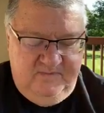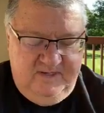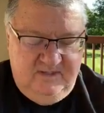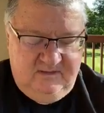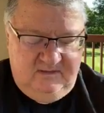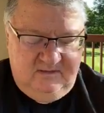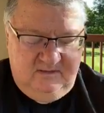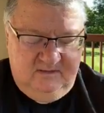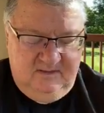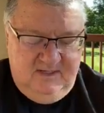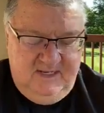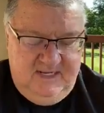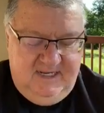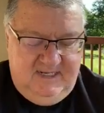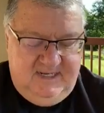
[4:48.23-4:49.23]
field,
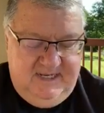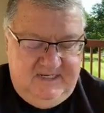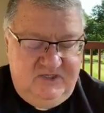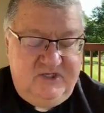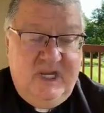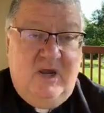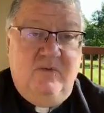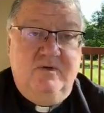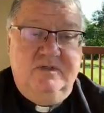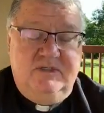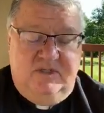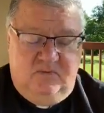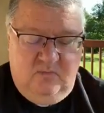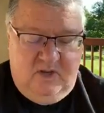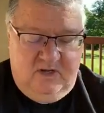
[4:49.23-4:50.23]
like
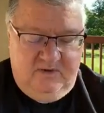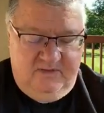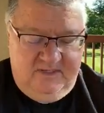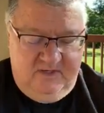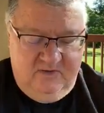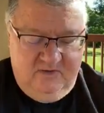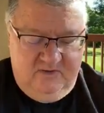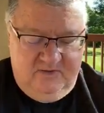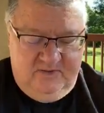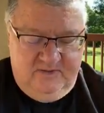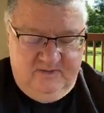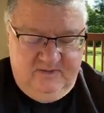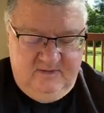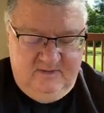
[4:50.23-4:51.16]
showers that water the earth.